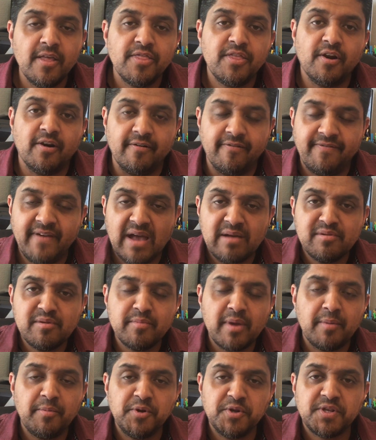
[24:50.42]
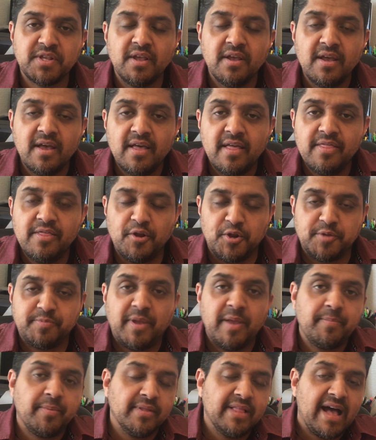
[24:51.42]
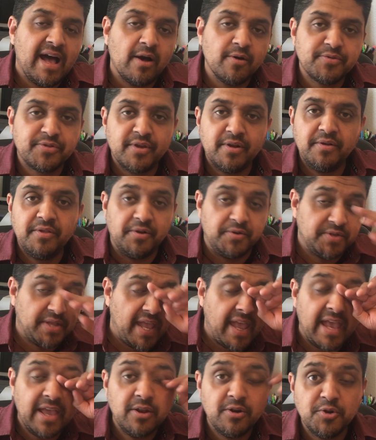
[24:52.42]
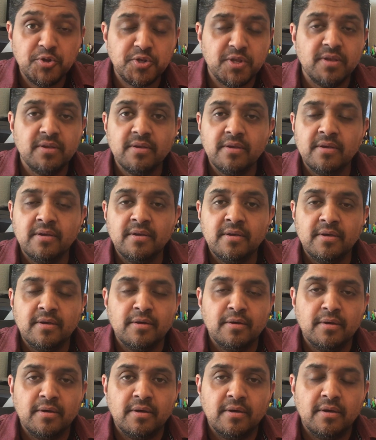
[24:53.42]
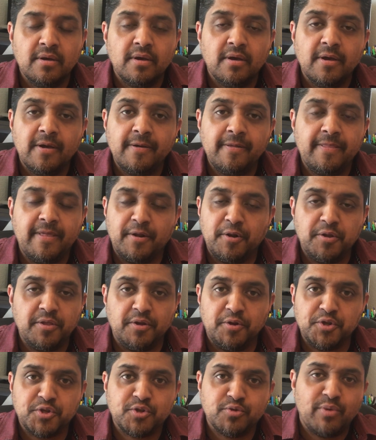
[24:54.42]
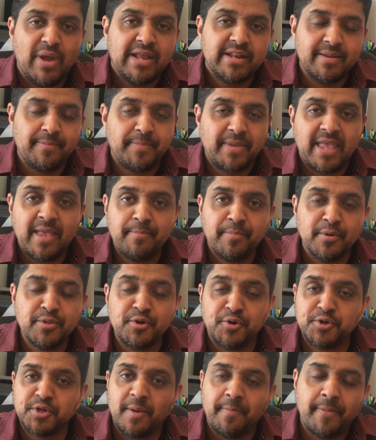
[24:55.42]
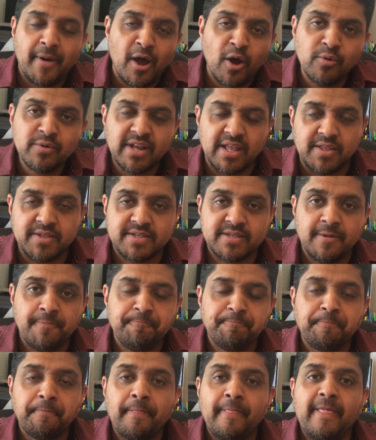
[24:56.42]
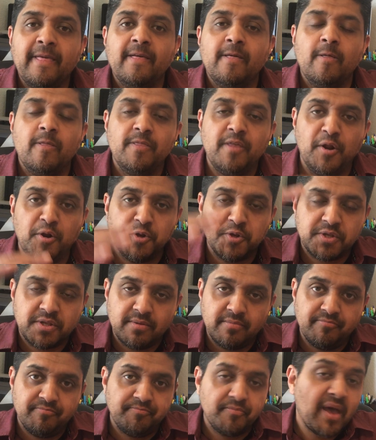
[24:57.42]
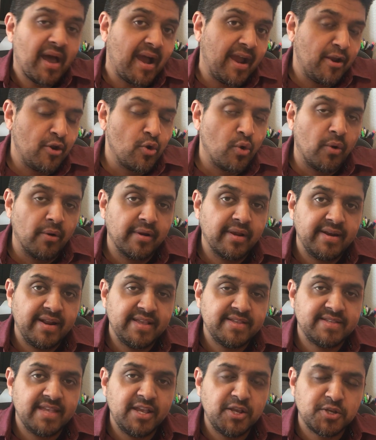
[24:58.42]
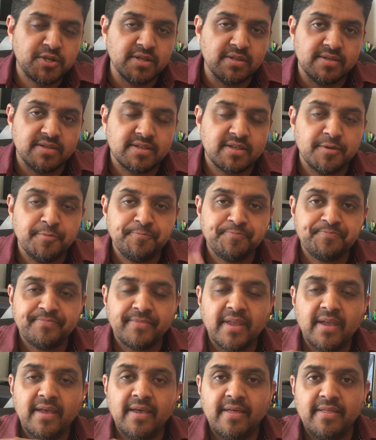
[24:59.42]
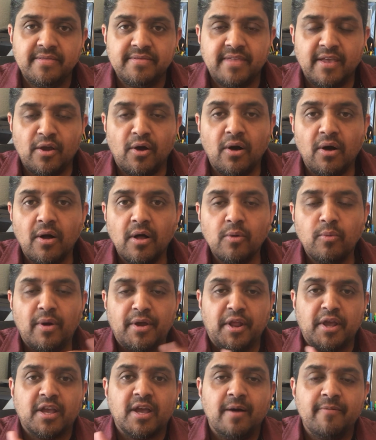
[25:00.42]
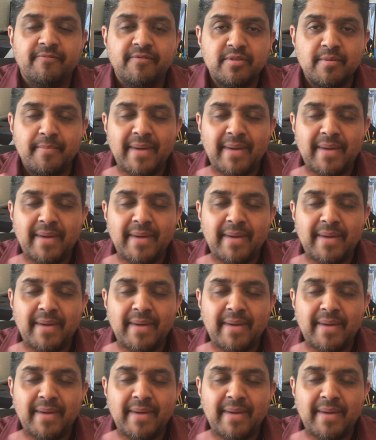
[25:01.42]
There are family members, there's people out there, there's haters, there's random people, there's opponents, there's higher organizations, they all want to come from the